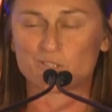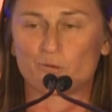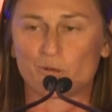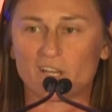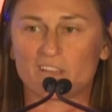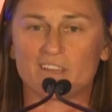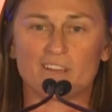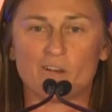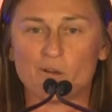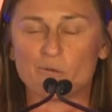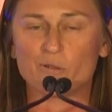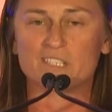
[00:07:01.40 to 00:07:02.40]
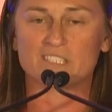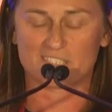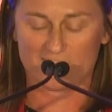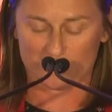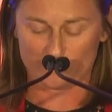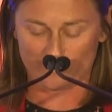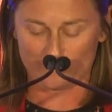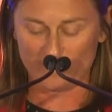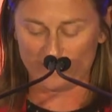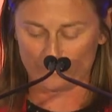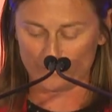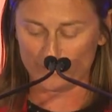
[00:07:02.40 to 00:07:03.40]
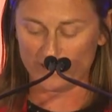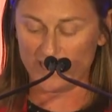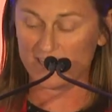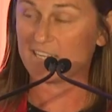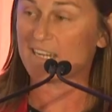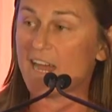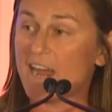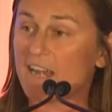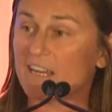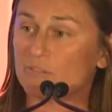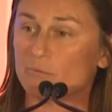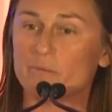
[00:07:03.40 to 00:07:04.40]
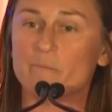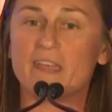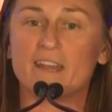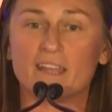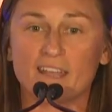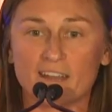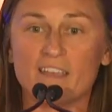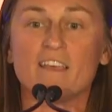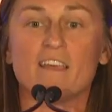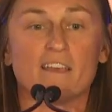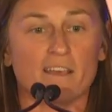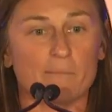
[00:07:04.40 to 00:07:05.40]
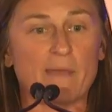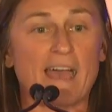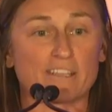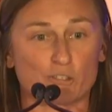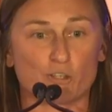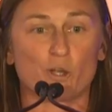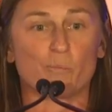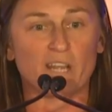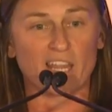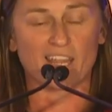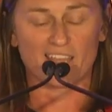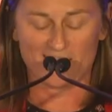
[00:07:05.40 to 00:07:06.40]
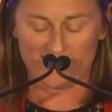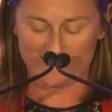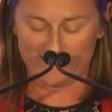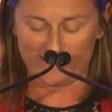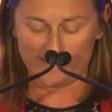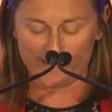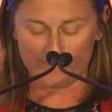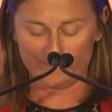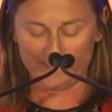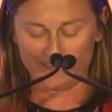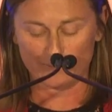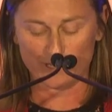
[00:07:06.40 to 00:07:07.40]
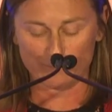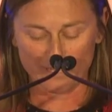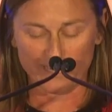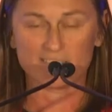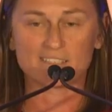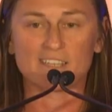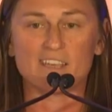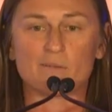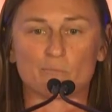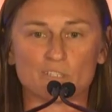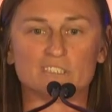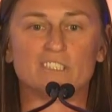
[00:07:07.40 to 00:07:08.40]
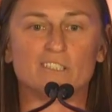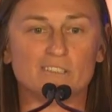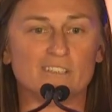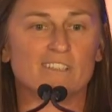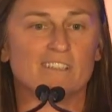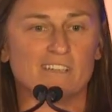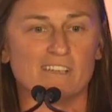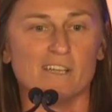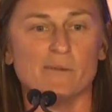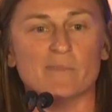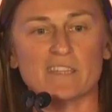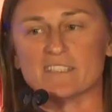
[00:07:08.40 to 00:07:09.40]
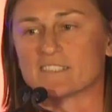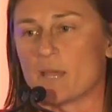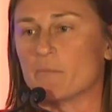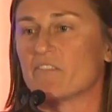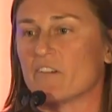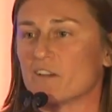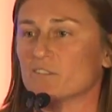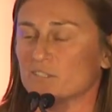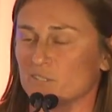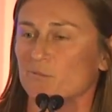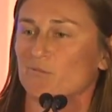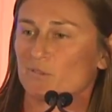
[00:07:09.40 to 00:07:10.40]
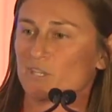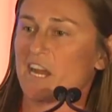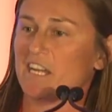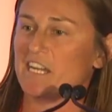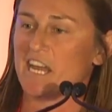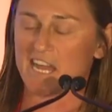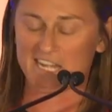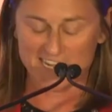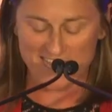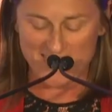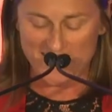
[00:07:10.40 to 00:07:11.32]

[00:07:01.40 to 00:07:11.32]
story that always sticks with me through 99 is we made it past Germany, then we beat Brazil in the semifinals. This was for 99.